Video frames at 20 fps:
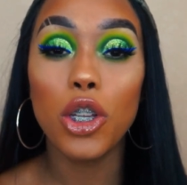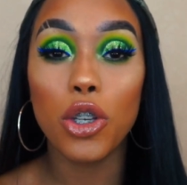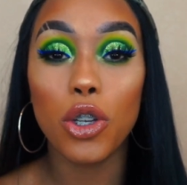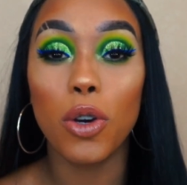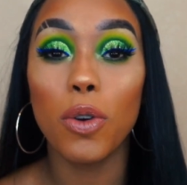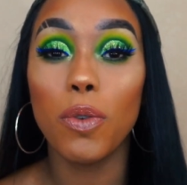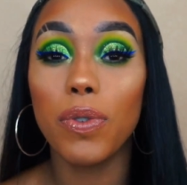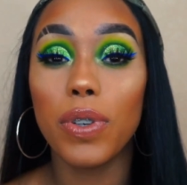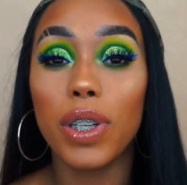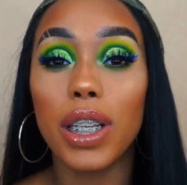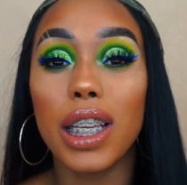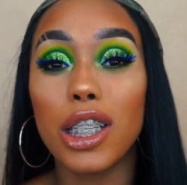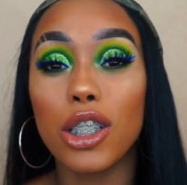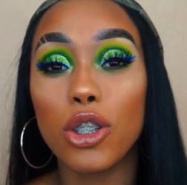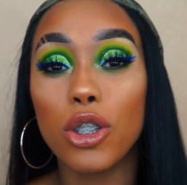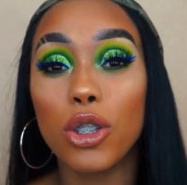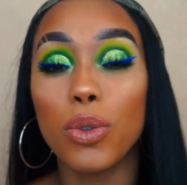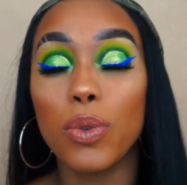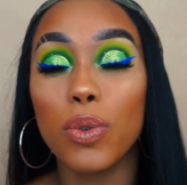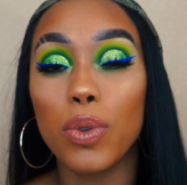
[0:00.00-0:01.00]
Don't forget
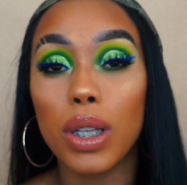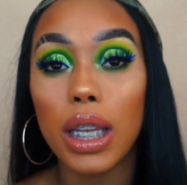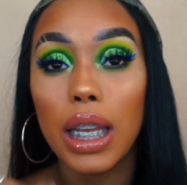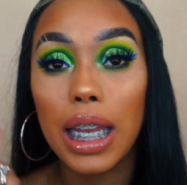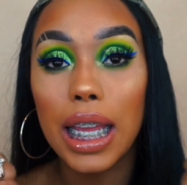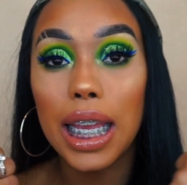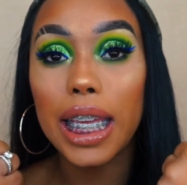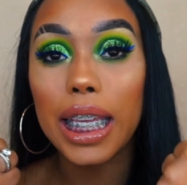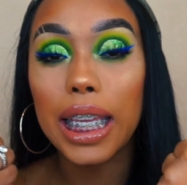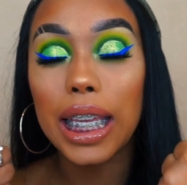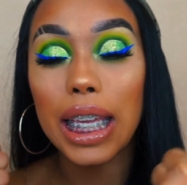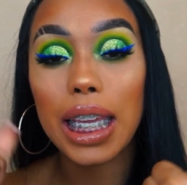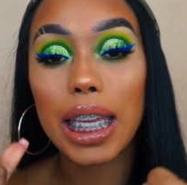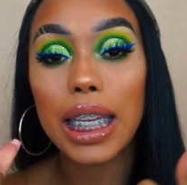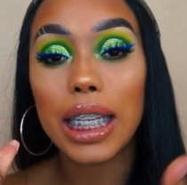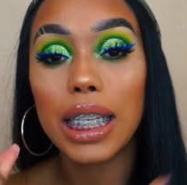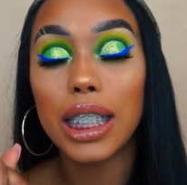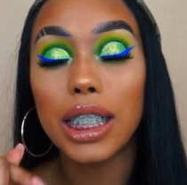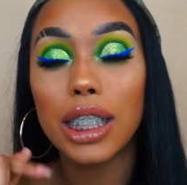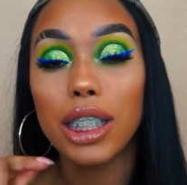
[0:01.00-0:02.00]
to like
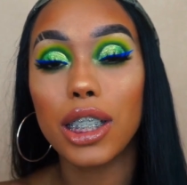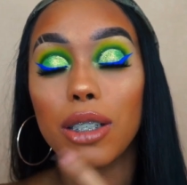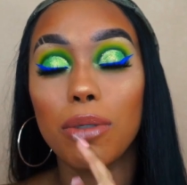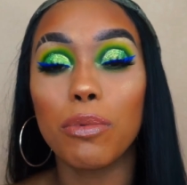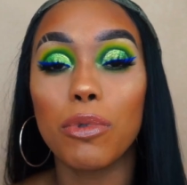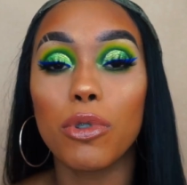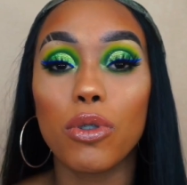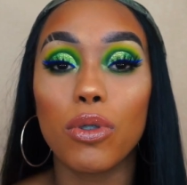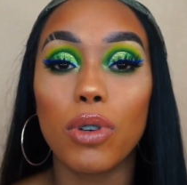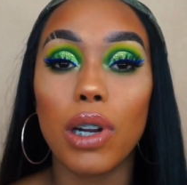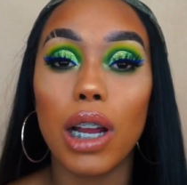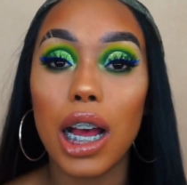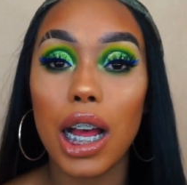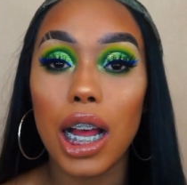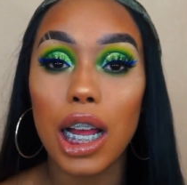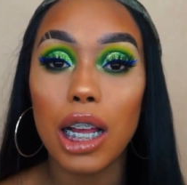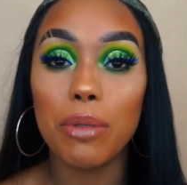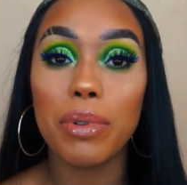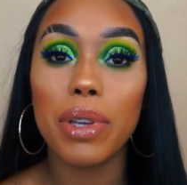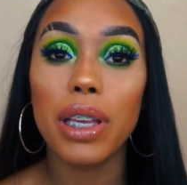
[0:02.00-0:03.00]
and
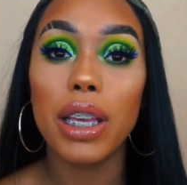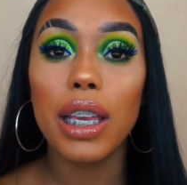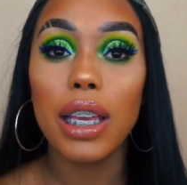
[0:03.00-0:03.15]
subscribe